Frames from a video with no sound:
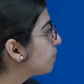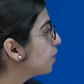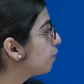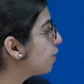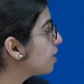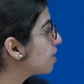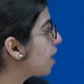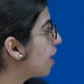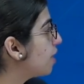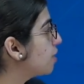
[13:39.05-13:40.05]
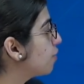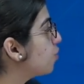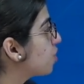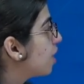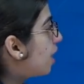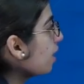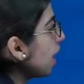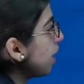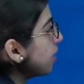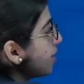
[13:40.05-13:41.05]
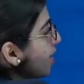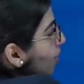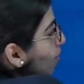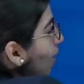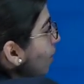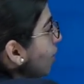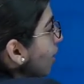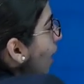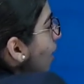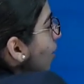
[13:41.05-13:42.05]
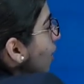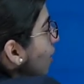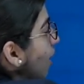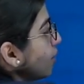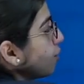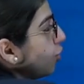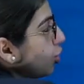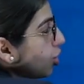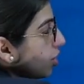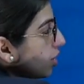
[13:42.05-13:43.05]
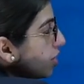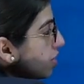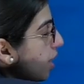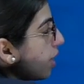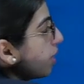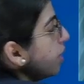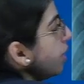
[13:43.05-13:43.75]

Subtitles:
Different signs, if you see enlarged central pulmonary artery, that is Flischner sign.